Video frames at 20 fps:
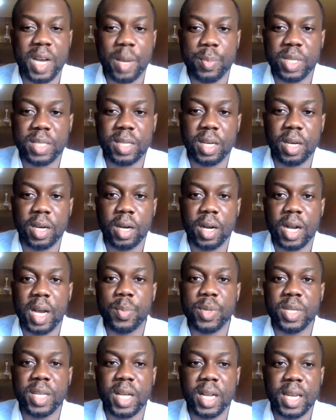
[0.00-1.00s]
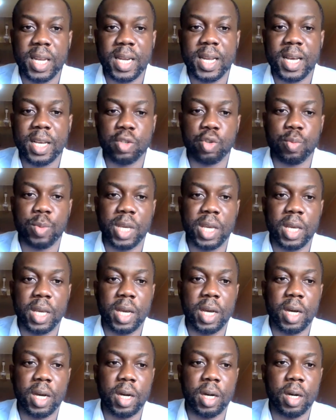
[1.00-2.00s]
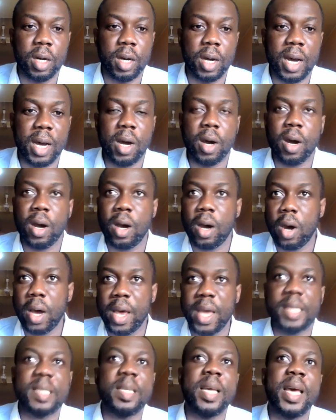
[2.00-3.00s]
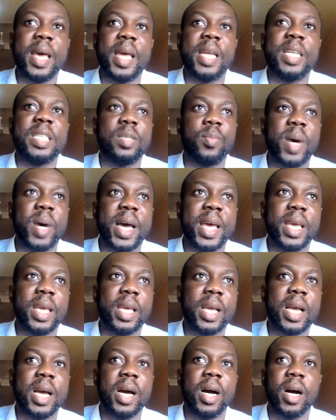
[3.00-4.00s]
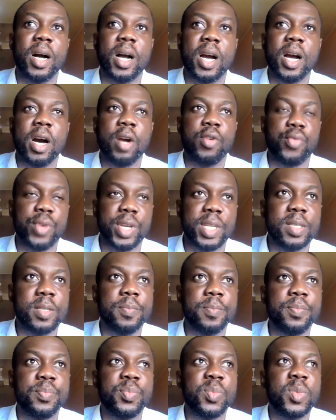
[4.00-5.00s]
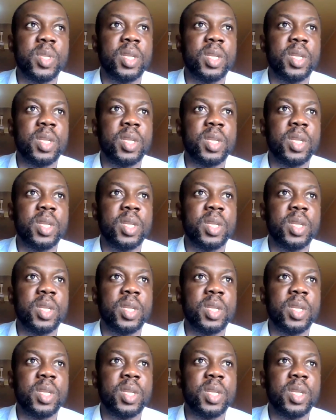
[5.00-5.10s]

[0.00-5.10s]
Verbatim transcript: capital, uh, capital that has to be uh, end by uh, countries.